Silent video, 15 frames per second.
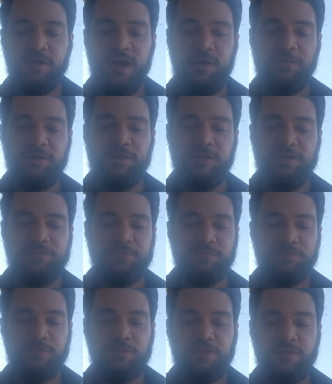how about this?
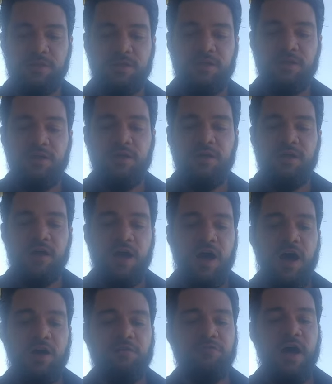
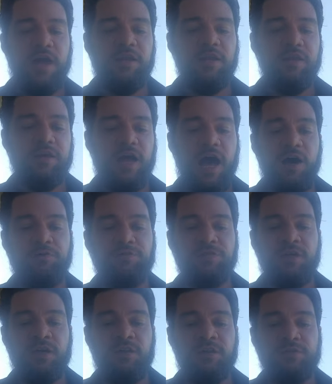A final
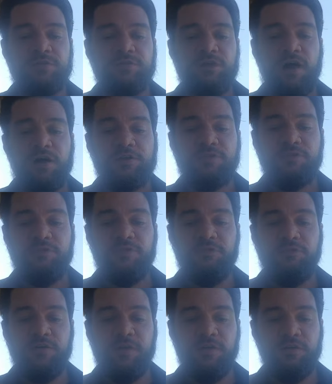accounting in the stocks of the
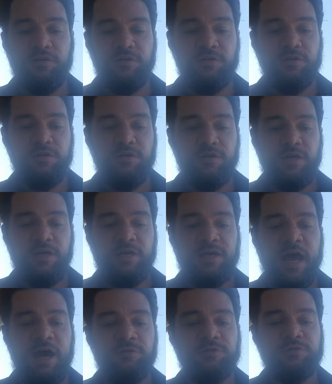field, in a
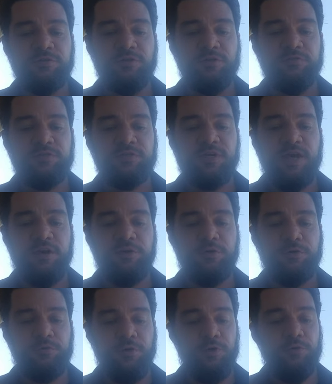council of
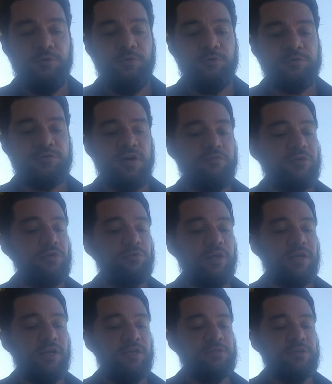scarecrows, of
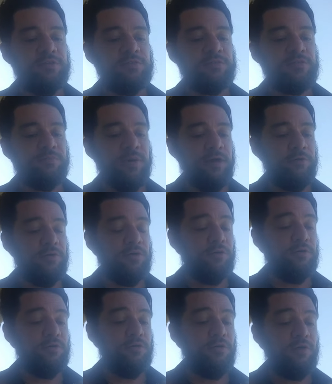cricket and
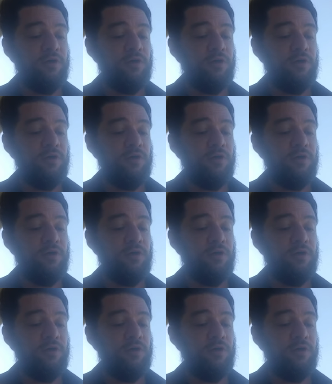sparrow.